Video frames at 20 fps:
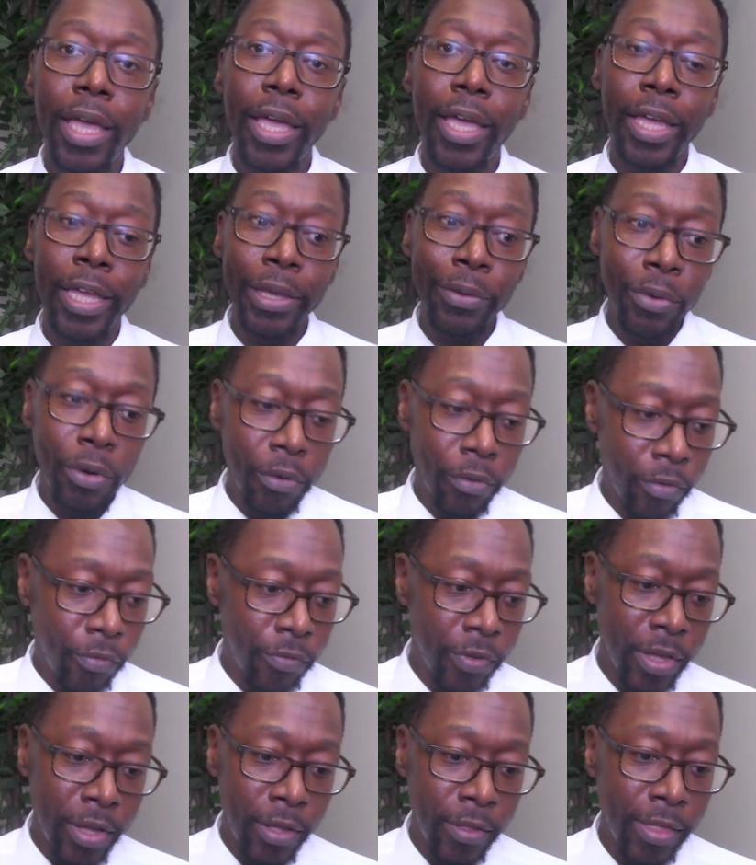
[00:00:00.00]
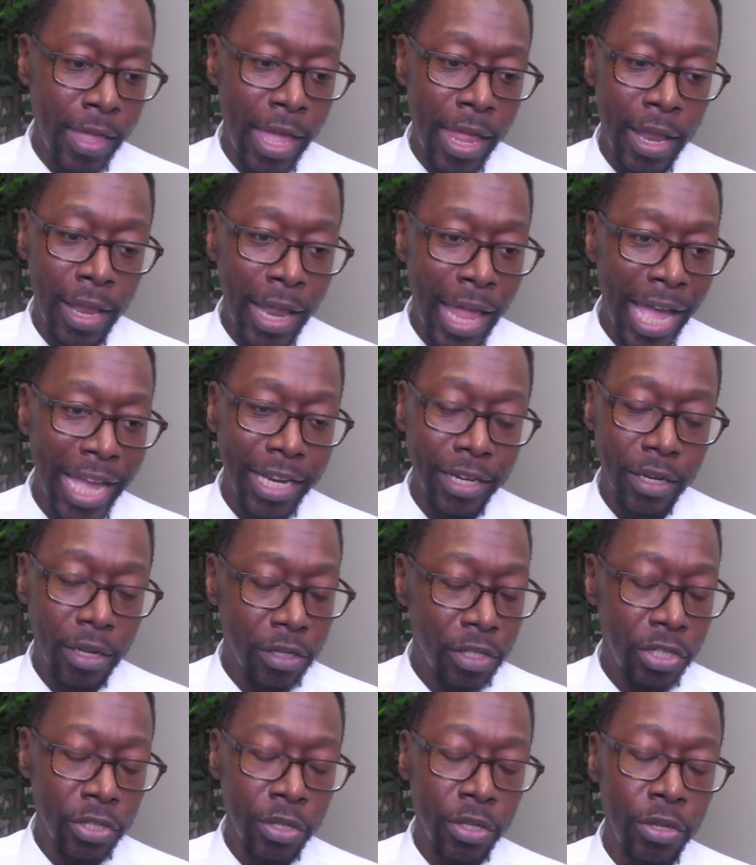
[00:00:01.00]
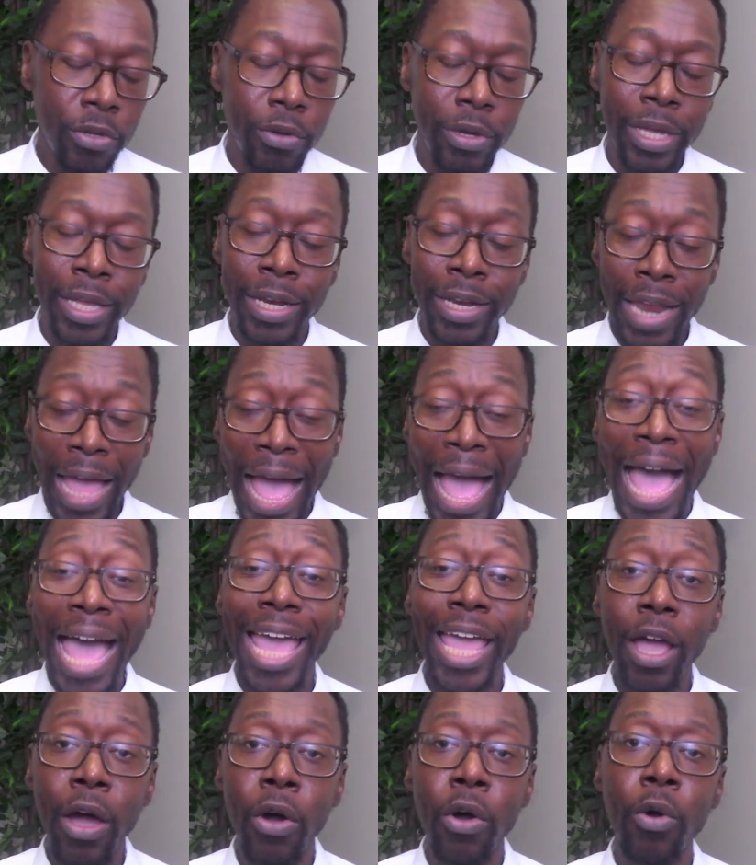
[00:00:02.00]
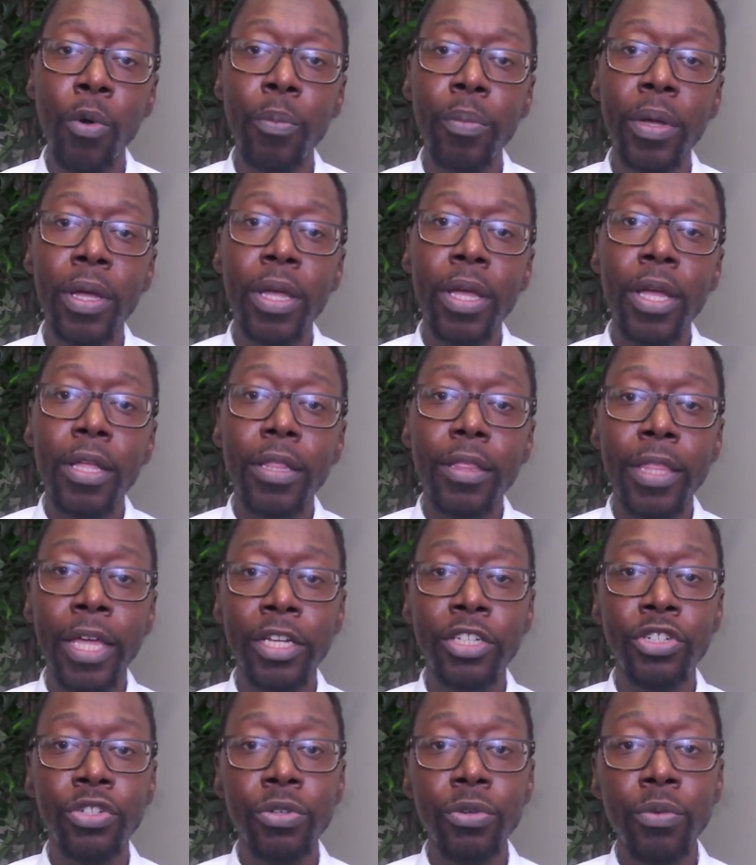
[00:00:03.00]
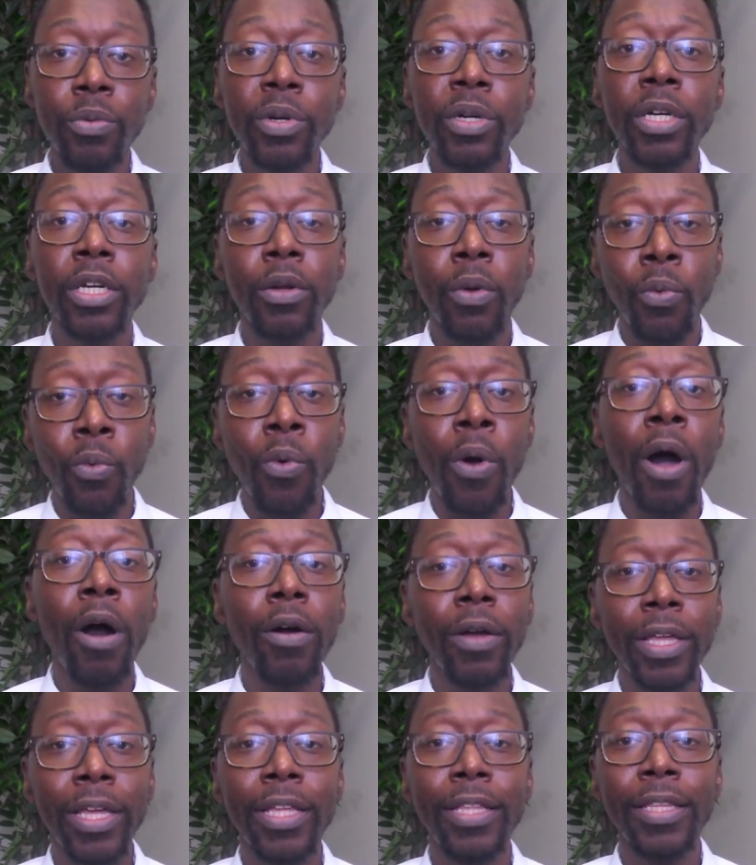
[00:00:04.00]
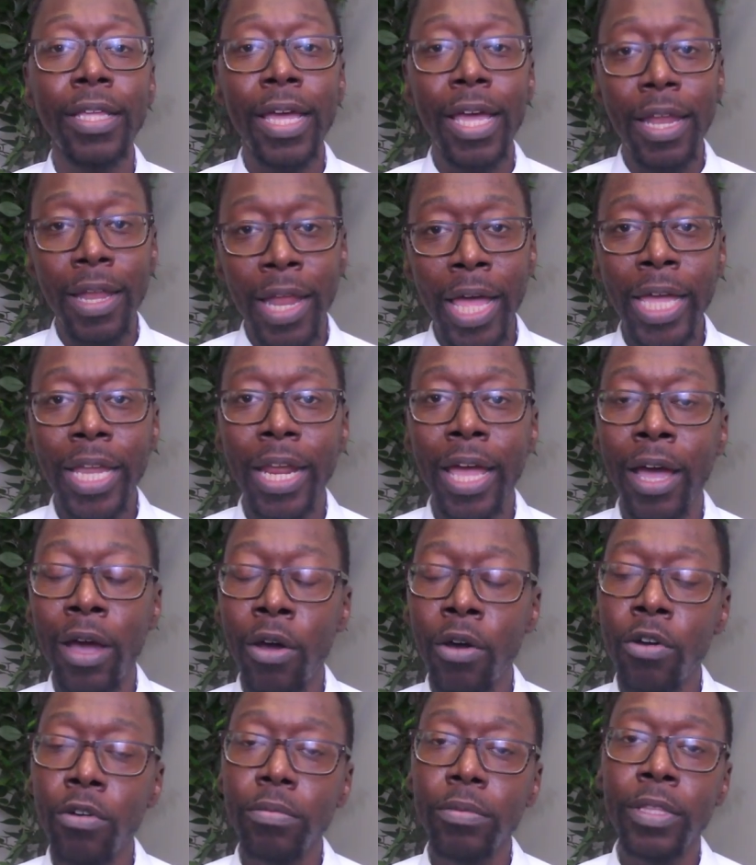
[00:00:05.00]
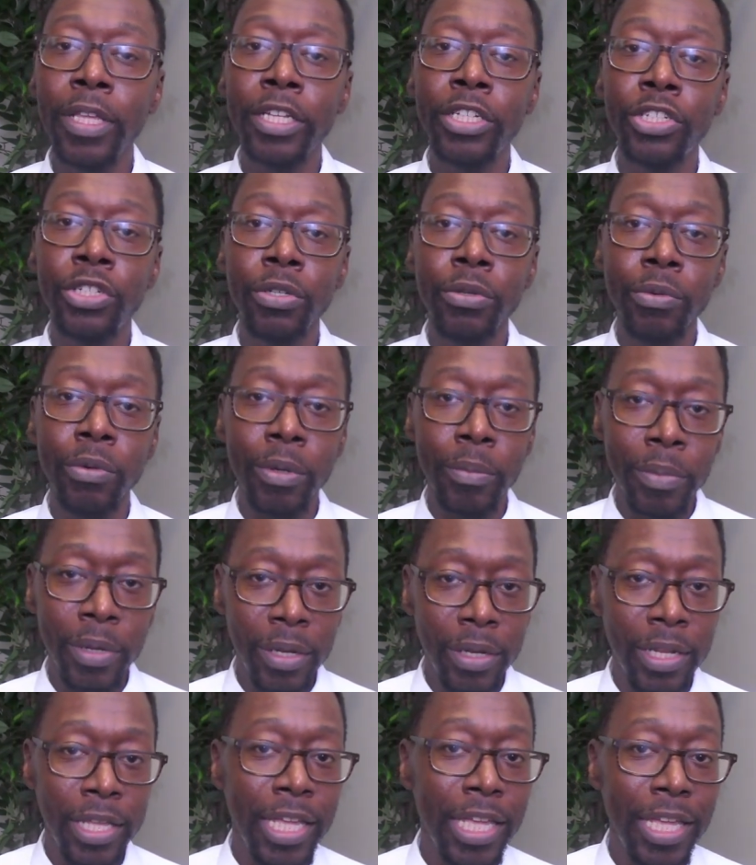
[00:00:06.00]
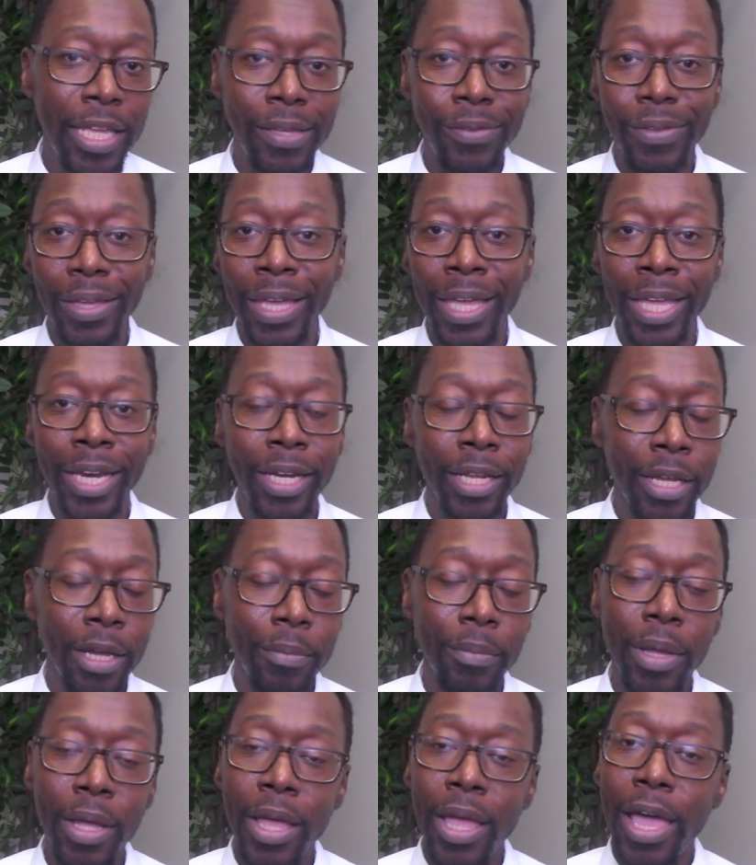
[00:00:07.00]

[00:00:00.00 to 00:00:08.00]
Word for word: He will reveal that light to you. And I hope that you would walk in that light. I hope that you will believe in him.